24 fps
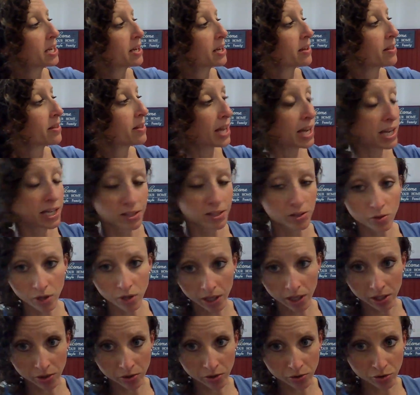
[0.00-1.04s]
Then you
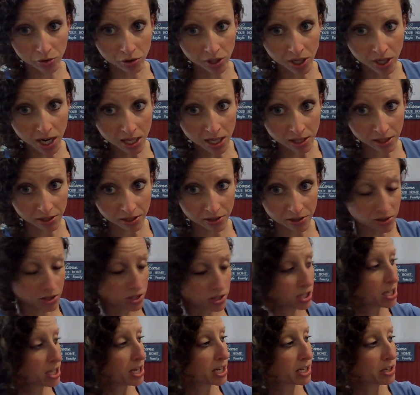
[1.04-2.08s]
can use your colors.
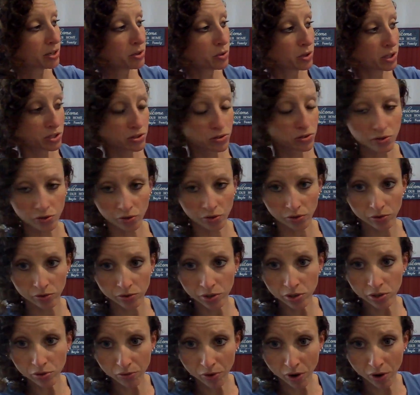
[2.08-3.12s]
And you can circle
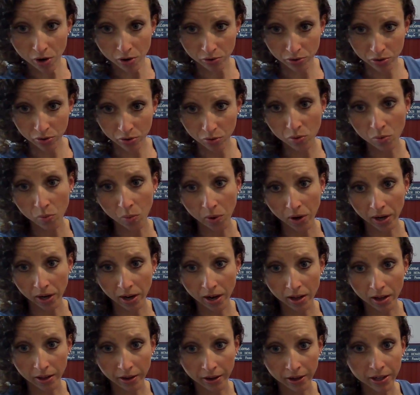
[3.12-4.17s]
your rows with one
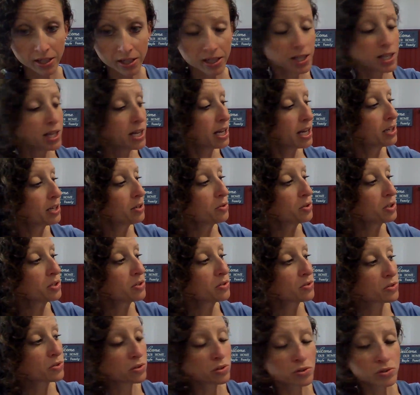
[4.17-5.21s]
color and you can
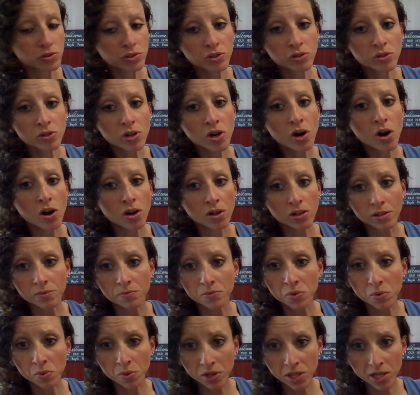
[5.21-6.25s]
circle your
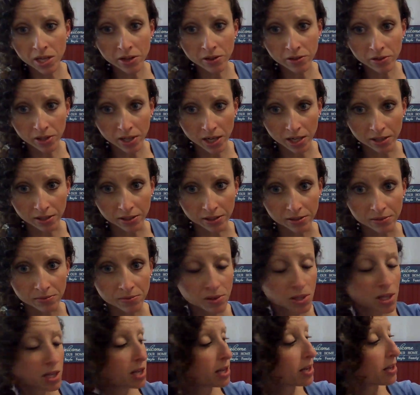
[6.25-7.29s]
columns with the other color.
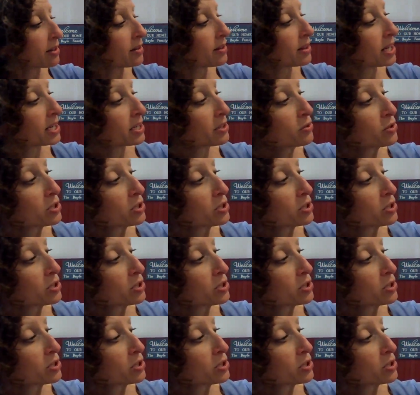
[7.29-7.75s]
Then you